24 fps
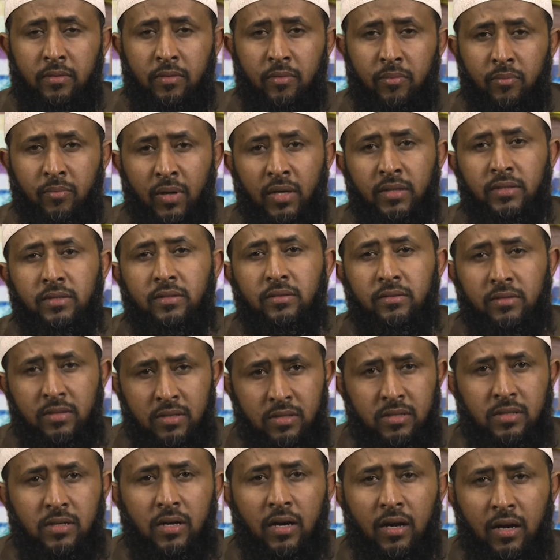but
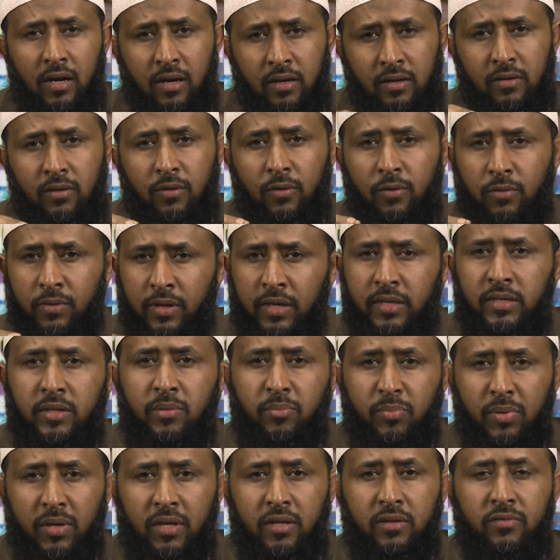these are already
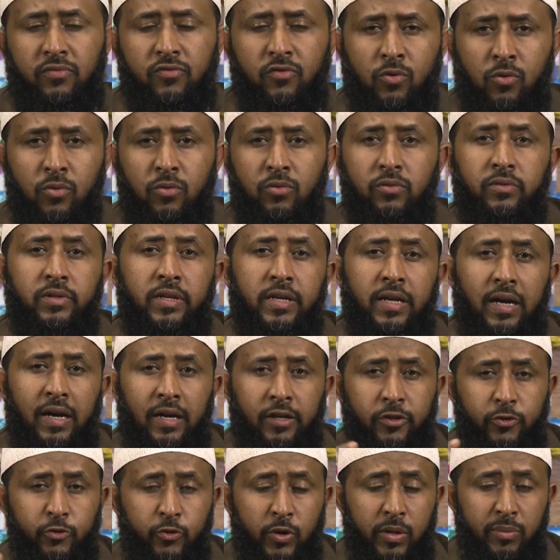paid for. They are
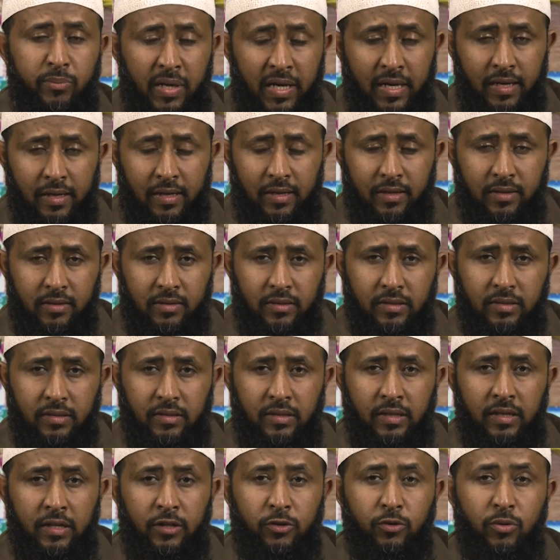your mal,
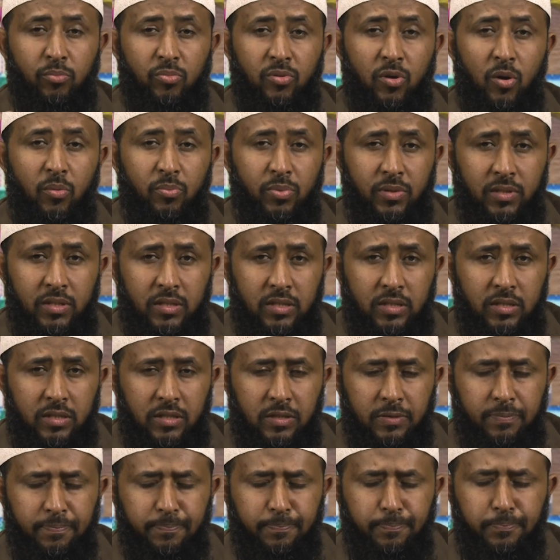they are your properties.
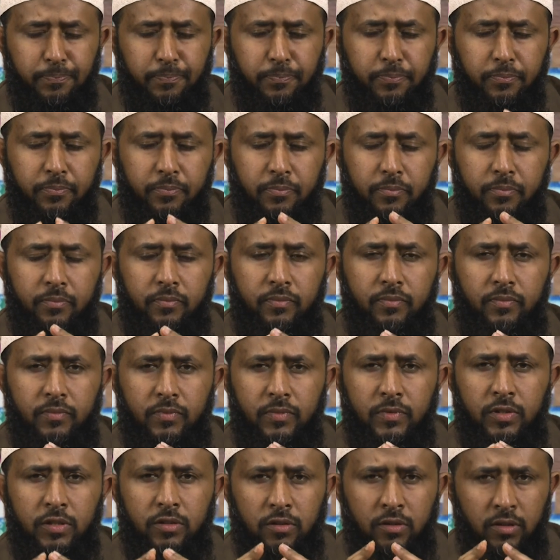
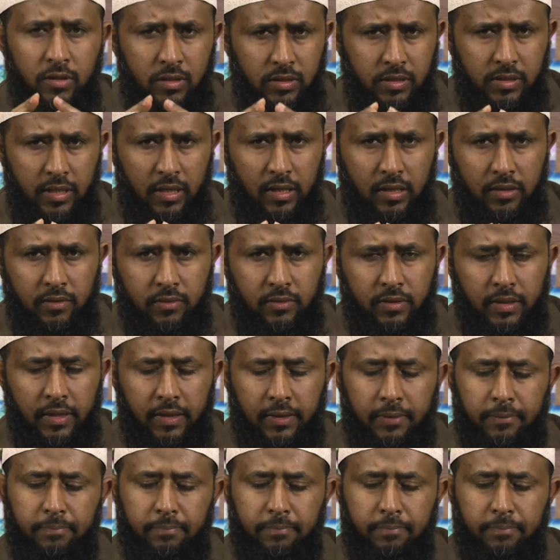This is the second thing.